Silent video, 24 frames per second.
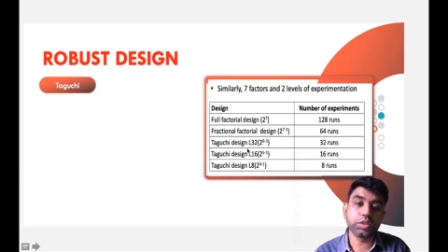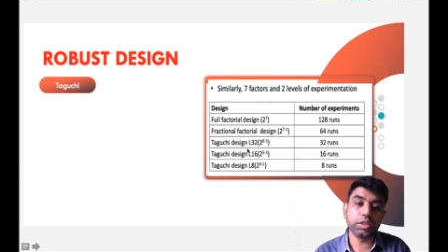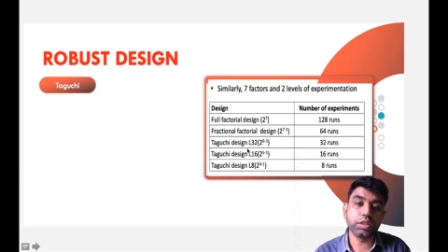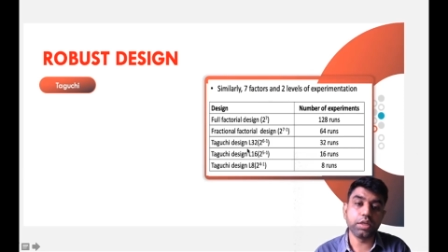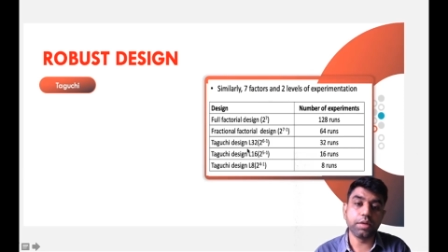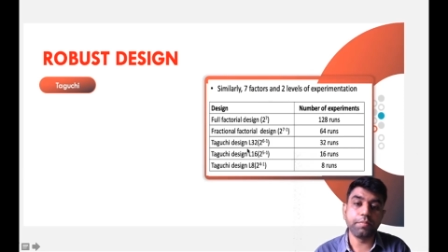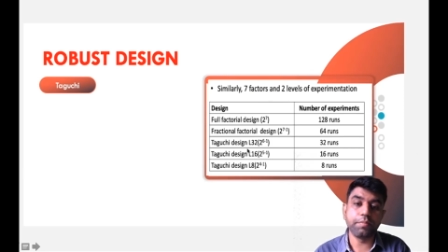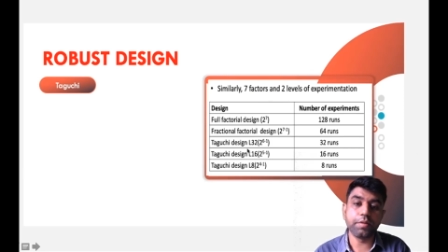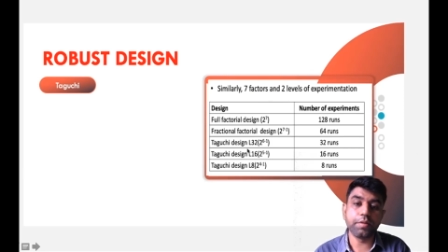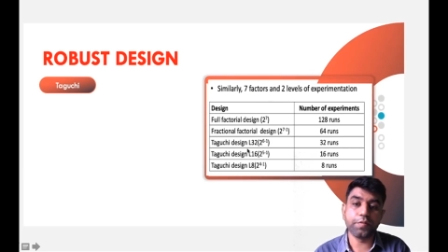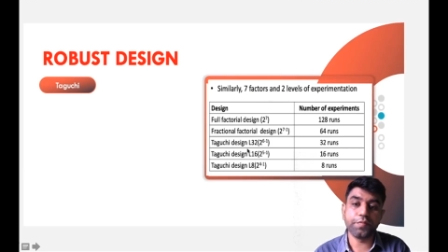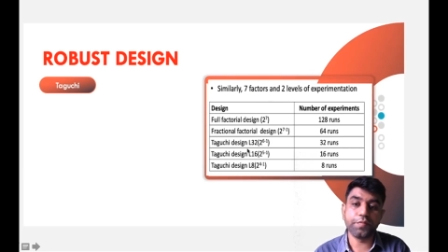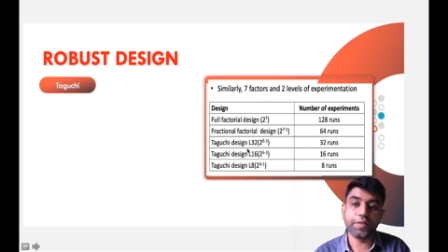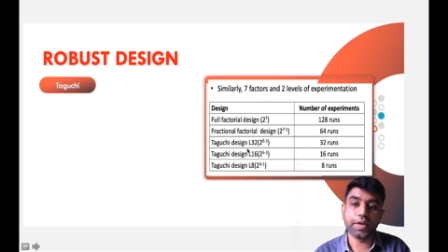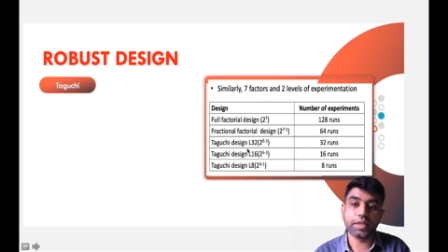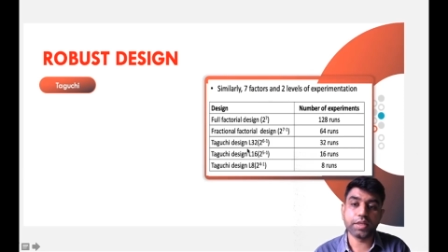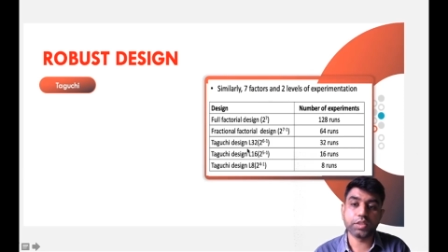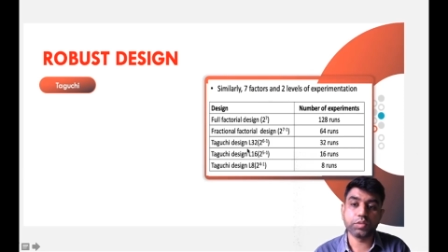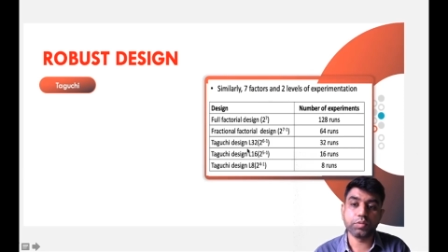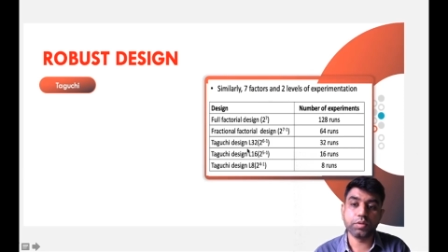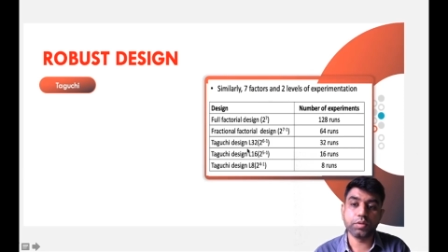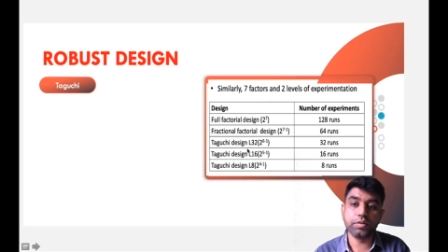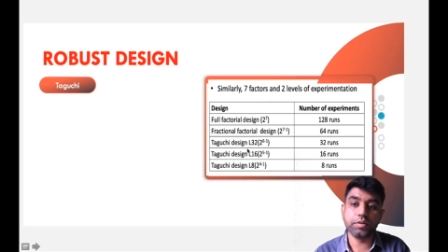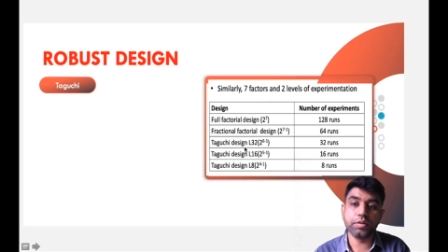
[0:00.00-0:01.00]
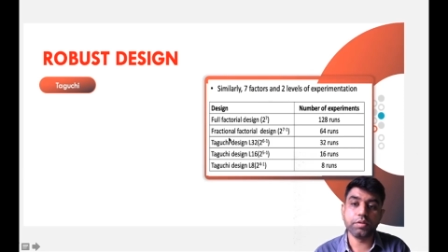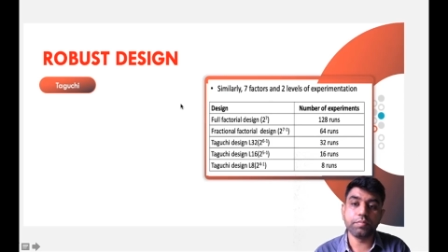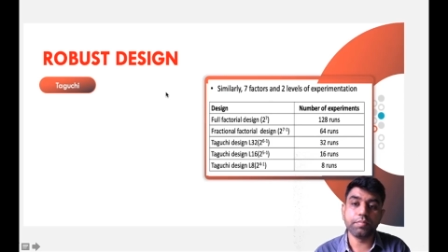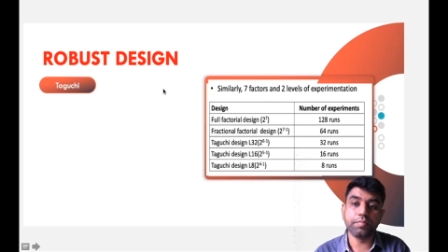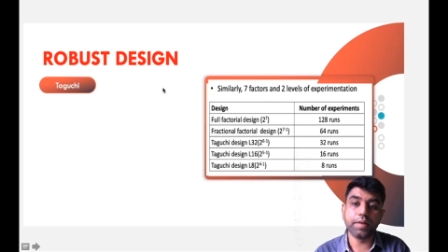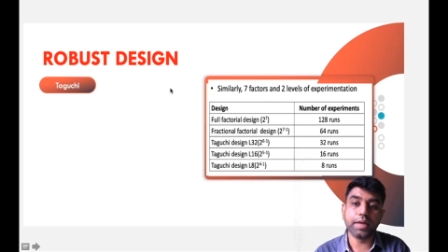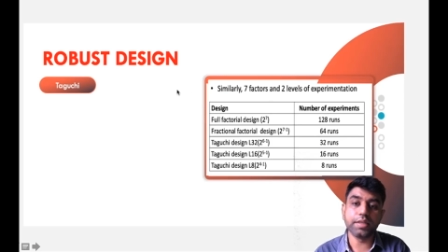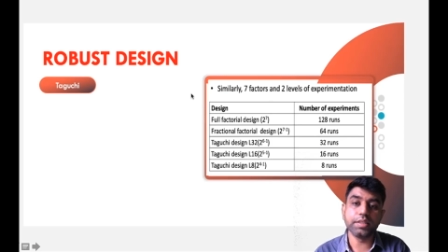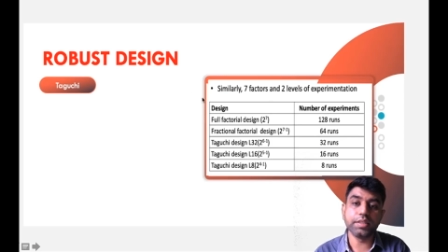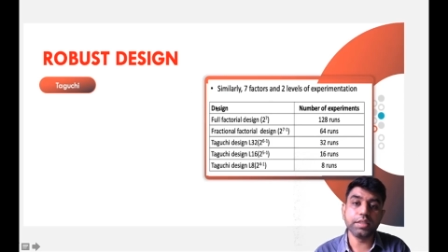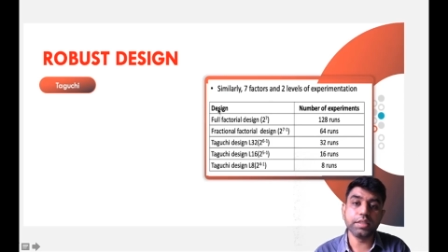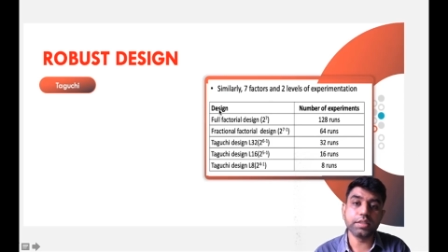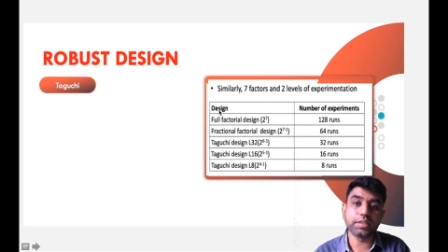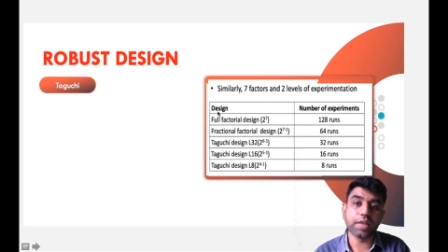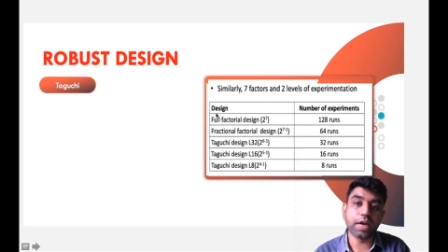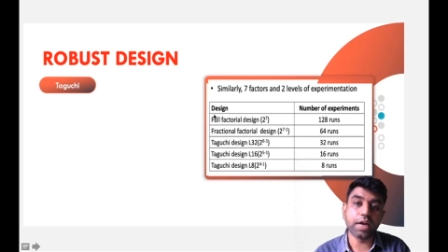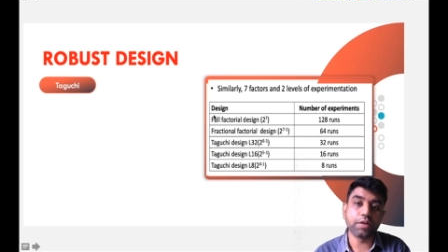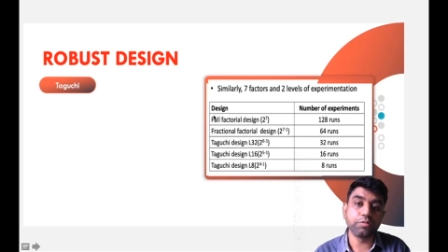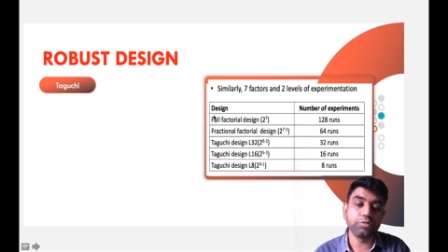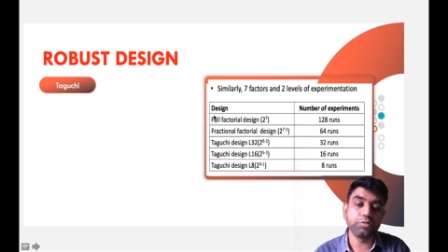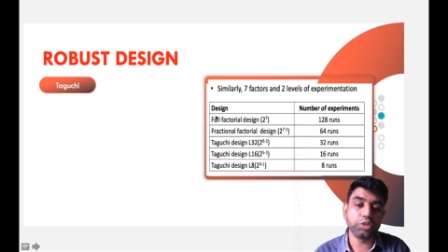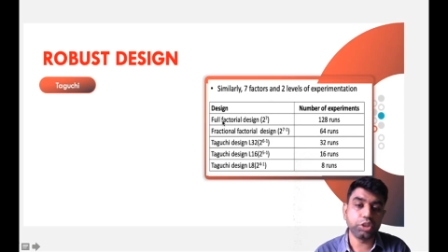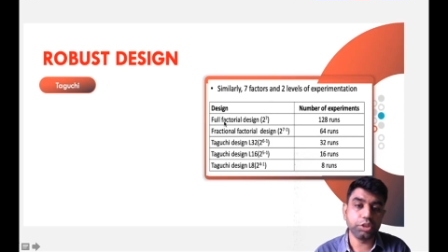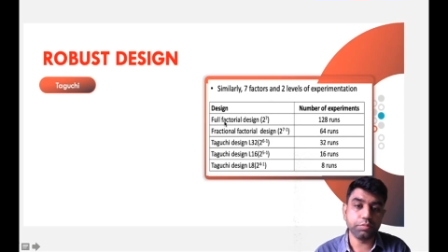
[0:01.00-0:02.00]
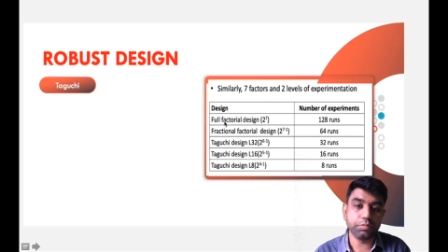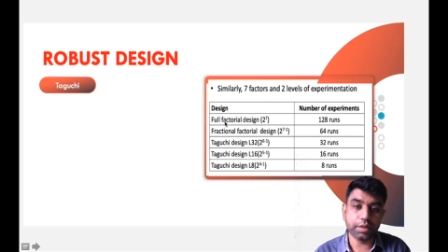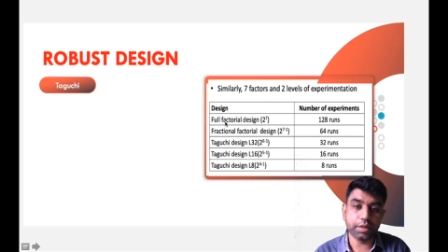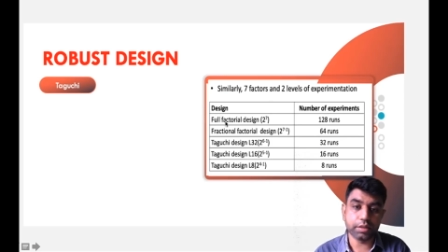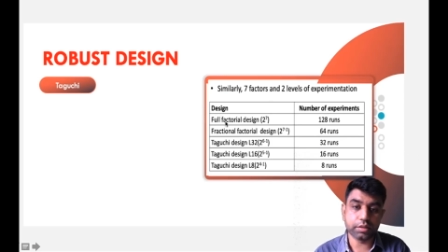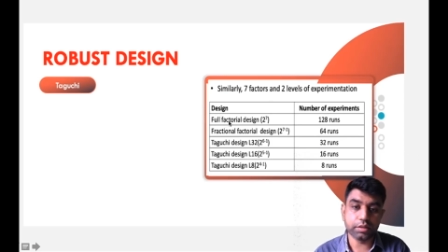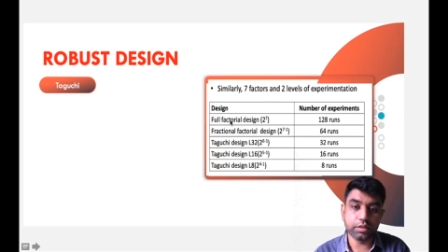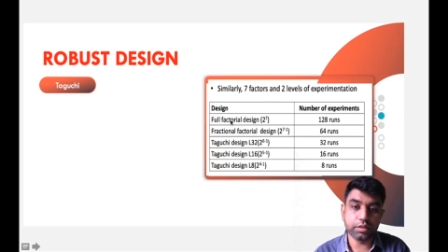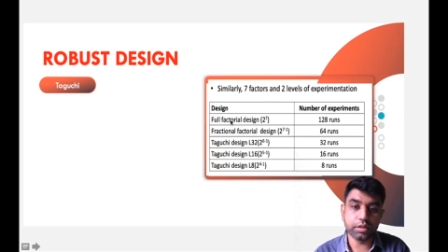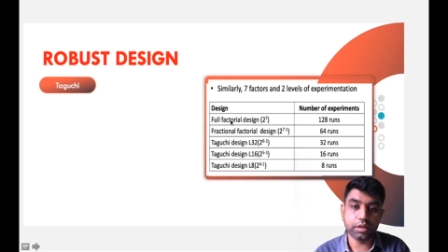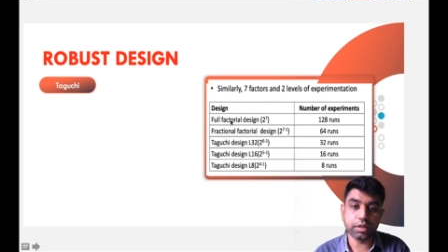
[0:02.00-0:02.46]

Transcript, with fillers: the number of experiments by the Taguchi method.